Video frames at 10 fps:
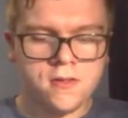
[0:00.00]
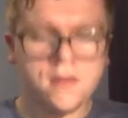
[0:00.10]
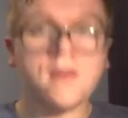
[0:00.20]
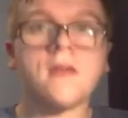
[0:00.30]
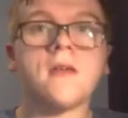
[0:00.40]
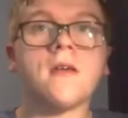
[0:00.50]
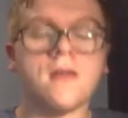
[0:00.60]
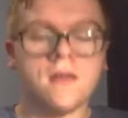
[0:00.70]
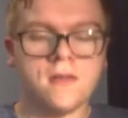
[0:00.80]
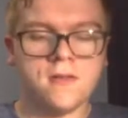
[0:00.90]

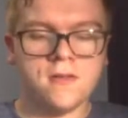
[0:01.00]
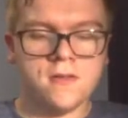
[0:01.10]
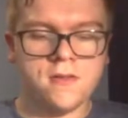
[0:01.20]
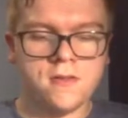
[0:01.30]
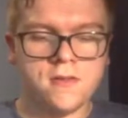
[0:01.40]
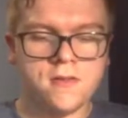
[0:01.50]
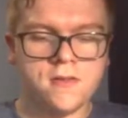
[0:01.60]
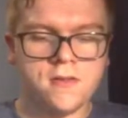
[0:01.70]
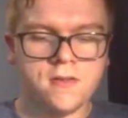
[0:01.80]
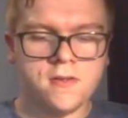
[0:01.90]

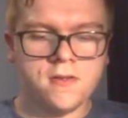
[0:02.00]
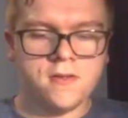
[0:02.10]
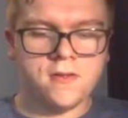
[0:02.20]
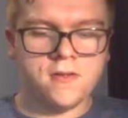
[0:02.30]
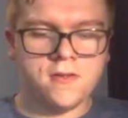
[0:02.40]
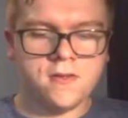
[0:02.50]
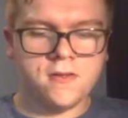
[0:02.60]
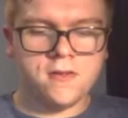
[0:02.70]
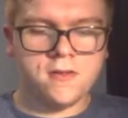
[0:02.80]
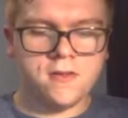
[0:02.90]

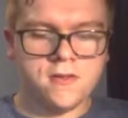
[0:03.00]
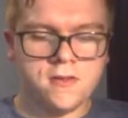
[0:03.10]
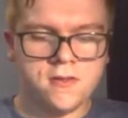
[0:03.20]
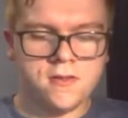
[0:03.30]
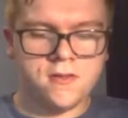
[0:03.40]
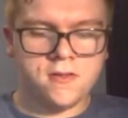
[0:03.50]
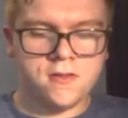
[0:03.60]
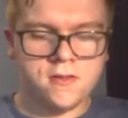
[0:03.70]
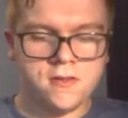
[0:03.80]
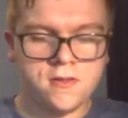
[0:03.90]

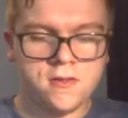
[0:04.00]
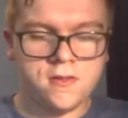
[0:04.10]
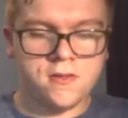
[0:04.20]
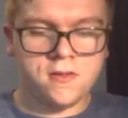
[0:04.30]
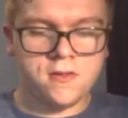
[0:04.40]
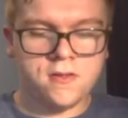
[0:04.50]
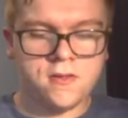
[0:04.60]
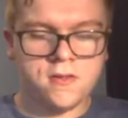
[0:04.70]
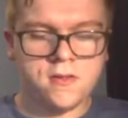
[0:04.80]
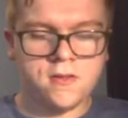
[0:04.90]

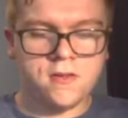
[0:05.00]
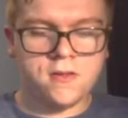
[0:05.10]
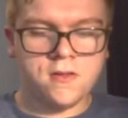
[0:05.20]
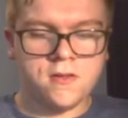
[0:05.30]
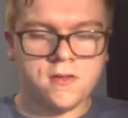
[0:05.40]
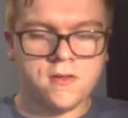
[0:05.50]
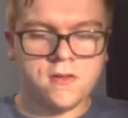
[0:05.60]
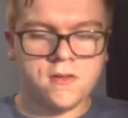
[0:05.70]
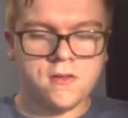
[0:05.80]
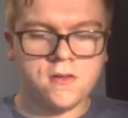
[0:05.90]

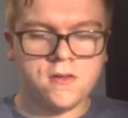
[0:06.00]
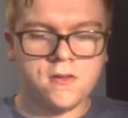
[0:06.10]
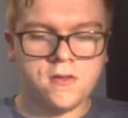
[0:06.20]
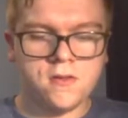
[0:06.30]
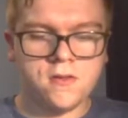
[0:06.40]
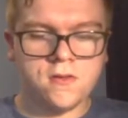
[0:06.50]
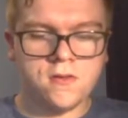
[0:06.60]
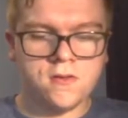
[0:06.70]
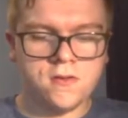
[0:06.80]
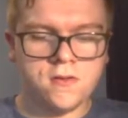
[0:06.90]

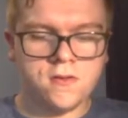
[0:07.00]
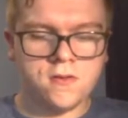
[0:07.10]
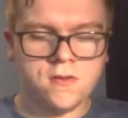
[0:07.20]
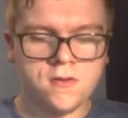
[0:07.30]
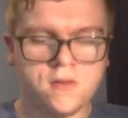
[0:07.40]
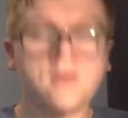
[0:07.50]
No words are spoken by the person on screen.